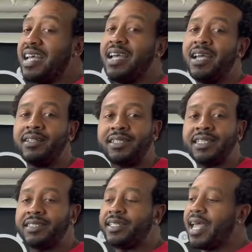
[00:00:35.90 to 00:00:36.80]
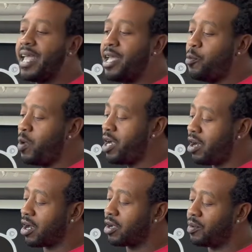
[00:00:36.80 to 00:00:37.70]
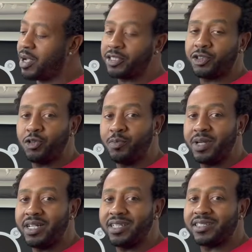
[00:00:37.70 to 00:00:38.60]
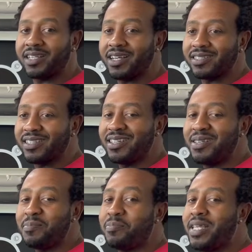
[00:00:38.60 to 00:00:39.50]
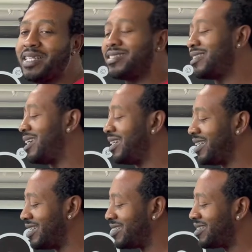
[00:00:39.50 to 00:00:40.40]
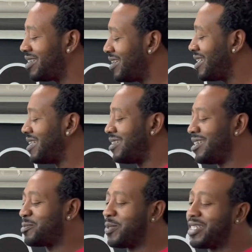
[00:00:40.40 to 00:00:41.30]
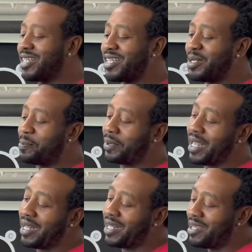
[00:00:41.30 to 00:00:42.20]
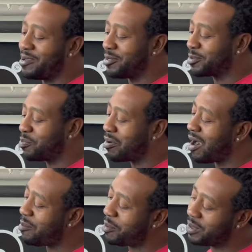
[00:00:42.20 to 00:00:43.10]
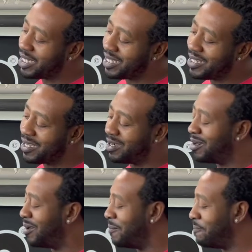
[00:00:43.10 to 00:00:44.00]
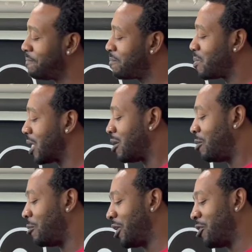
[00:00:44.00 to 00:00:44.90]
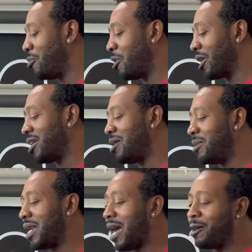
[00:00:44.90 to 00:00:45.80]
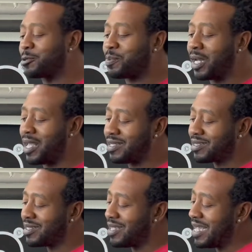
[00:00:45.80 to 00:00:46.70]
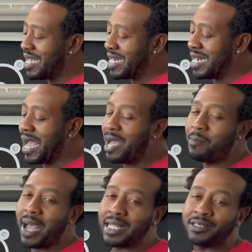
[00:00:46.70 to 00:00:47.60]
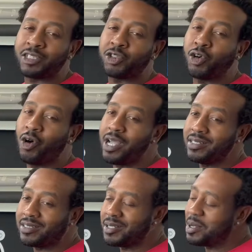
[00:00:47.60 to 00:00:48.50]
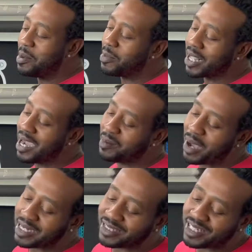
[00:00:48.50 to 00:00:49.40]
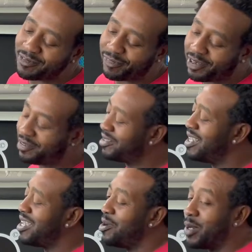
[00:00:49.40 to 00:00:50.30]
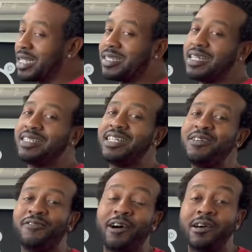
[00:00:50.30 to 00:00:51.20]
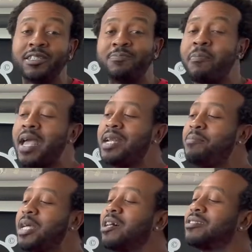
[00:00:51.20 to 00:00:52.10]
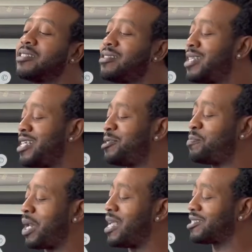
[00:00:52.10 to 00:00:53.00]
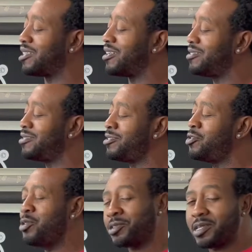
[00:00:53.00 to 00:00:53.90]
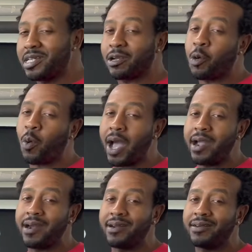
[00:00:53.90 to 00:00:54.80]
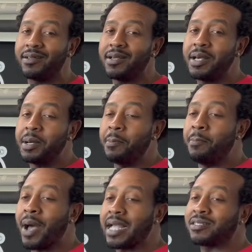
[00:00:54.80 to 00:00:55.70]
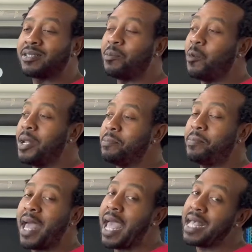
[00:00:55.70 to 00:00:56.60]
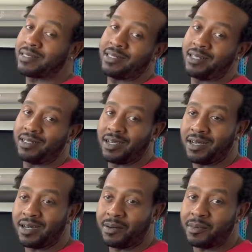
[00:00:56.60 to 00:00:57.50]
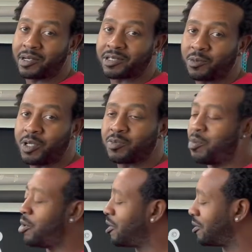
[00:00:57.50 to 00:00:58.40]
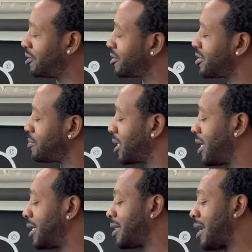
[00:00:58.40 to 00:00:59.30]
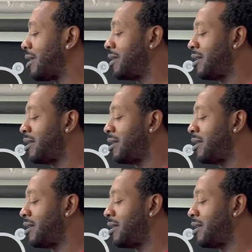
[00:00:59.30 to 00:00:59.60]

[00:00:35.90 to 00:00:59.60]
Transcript: And today we are going to be discussing peace lilies. This particular plant here is probably one of your more common house plants. Not by choice, but kind of by default. And when I say default, it's mainly because of these plants are usually acquired by someone passing or someone's memorial or something like that.